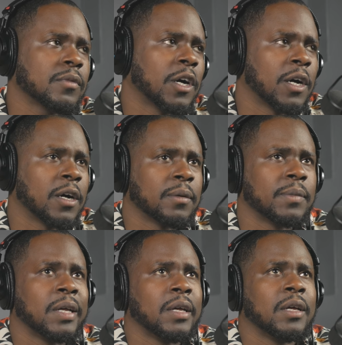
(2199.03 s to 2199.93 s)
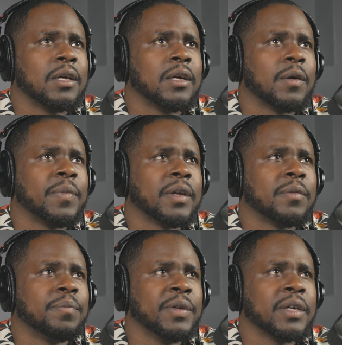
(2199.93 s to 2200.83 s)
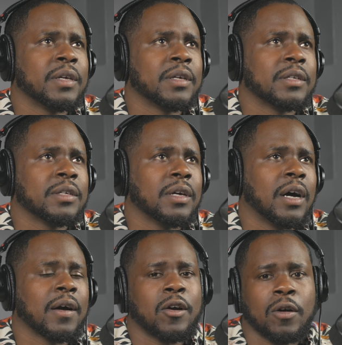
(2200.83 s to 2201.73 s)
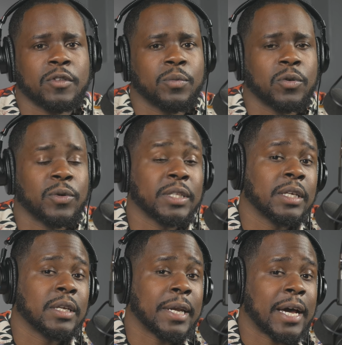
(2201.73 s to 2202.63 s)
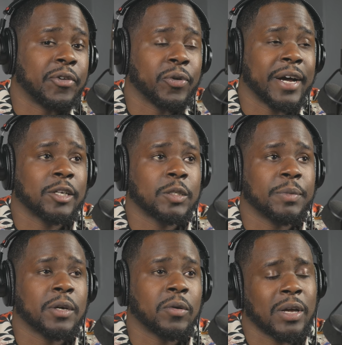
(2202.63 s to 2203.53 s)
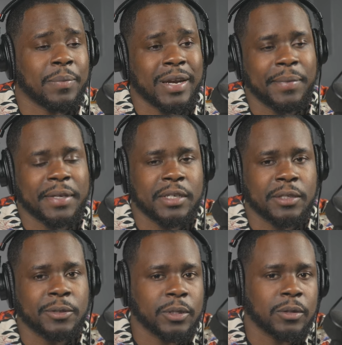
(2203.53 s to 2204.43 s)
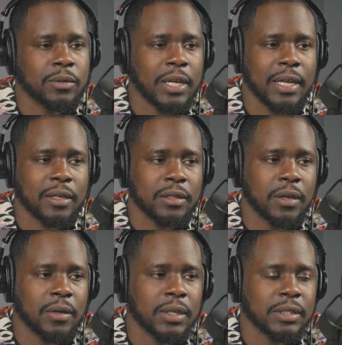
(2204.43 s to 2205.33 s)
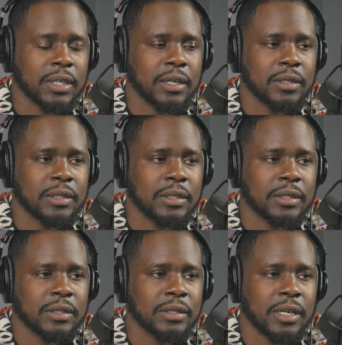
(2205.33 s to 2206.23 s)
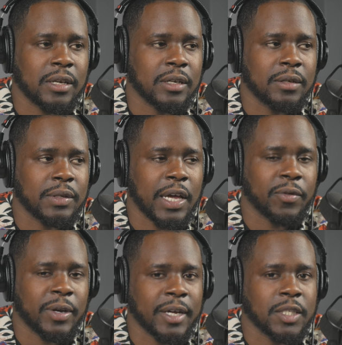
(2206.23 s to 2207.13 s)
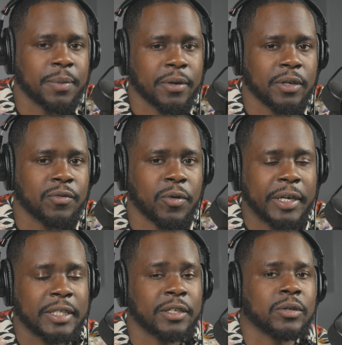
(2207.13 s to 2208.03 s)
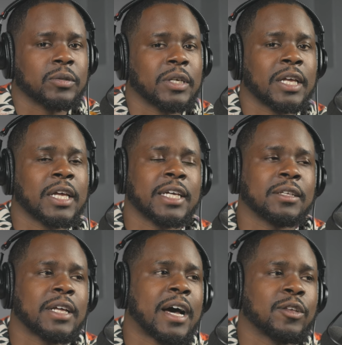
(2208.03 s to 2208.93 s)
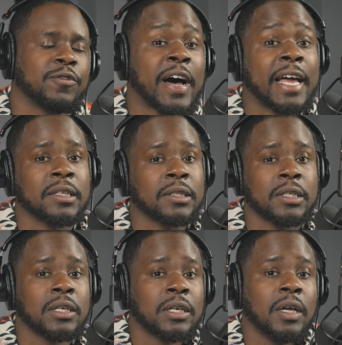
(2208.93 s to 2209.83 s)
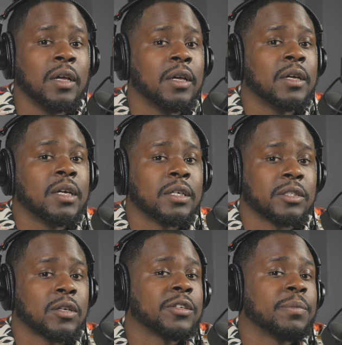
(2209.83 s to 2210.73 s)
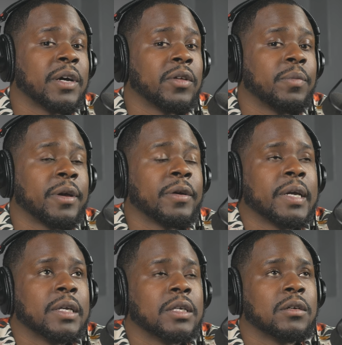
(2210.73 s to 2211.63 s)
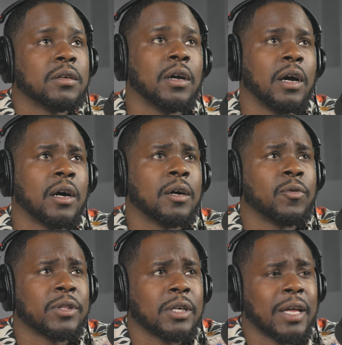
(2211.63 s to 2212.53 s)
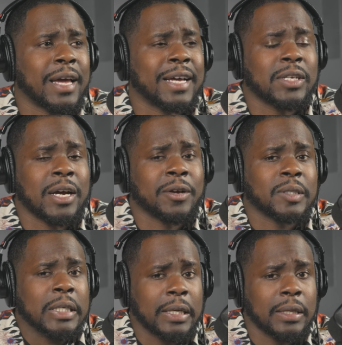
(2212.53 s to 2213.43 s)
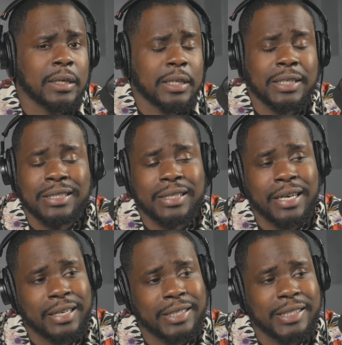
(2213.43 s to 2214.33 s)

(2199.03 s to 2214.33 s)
um, a bit of being uncomfortable with it and not knowing how to speak on it. I mean, I'm 18 years old. Like, you know, it's not, it's not a everyday experience for 18 year olds to get kicked out the house violently, assaulted by their parent, uh, with a cast iron skillet. It's not,